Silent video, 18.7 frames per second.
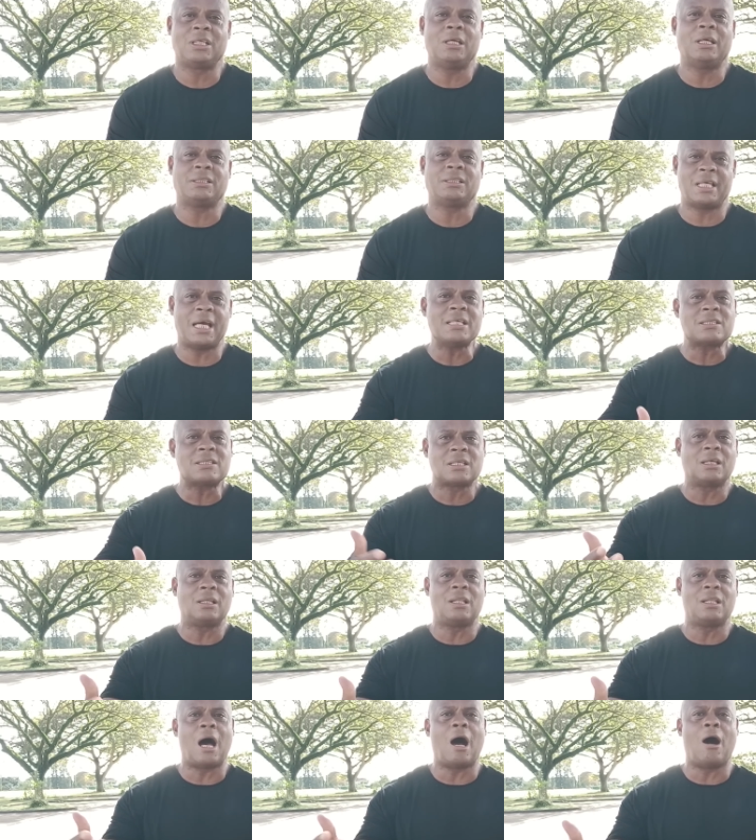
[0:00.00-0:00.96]
See, that's
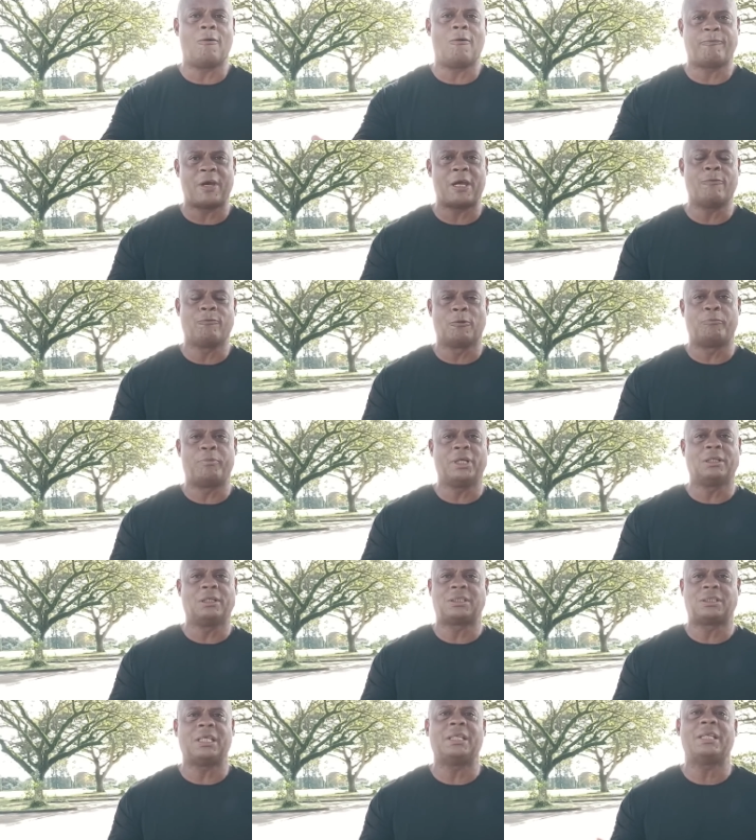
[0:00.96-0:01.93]
the law of
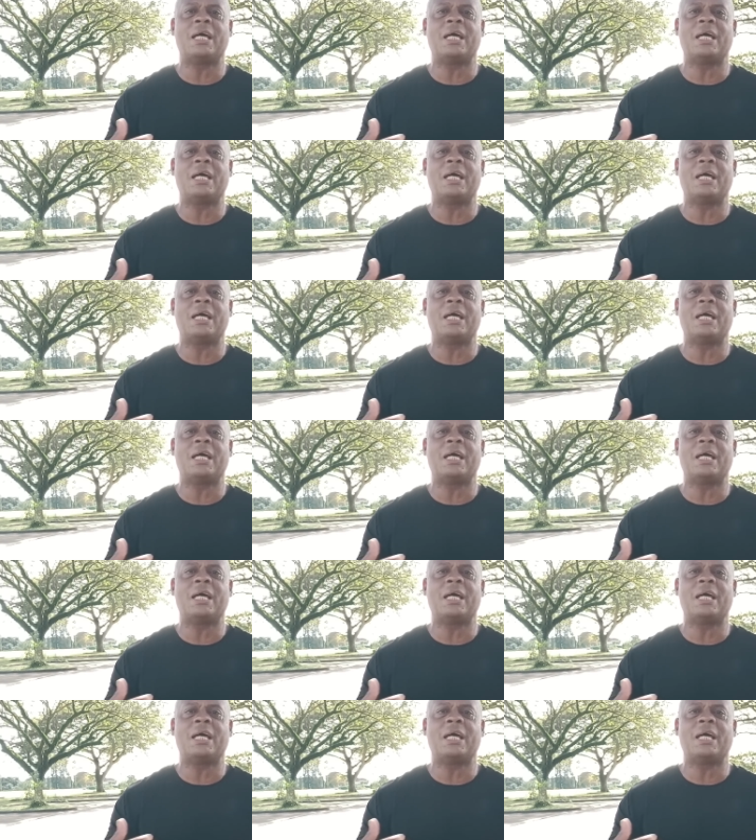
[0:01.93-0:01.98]
favorability,